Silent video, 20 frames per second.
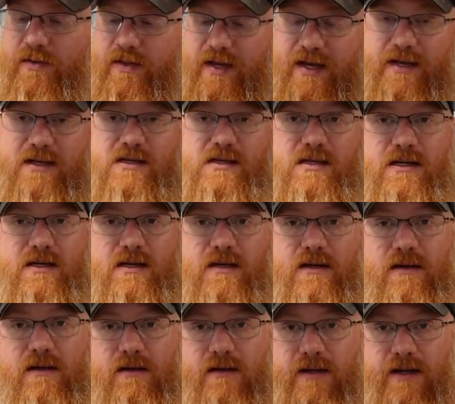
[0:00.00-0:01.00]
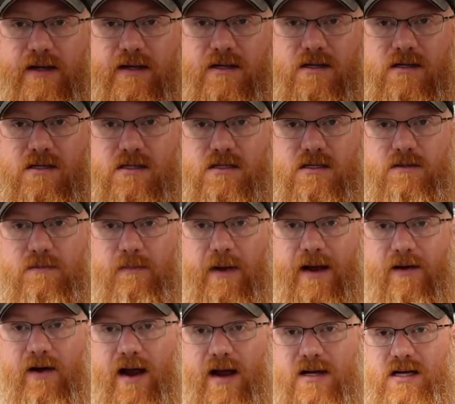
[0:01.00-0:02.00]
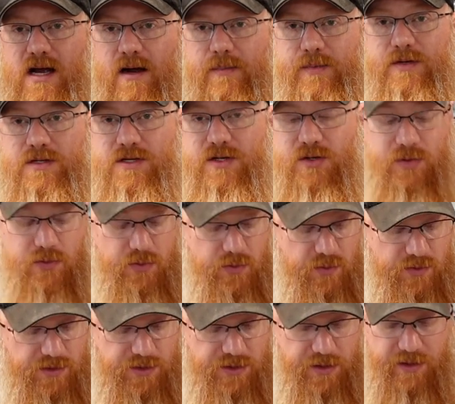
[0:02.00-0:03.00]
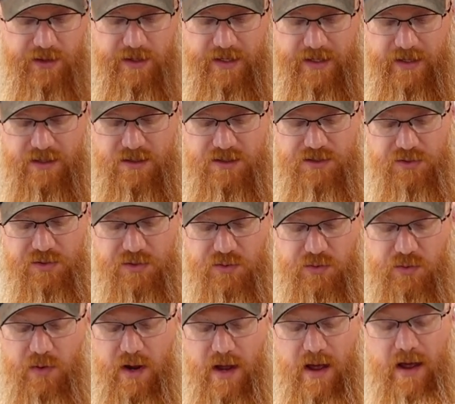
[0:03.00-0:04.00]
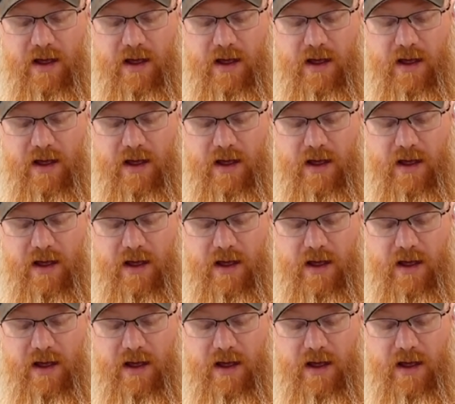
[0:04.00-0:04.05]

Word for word: this is my Grasshopper 2 turned into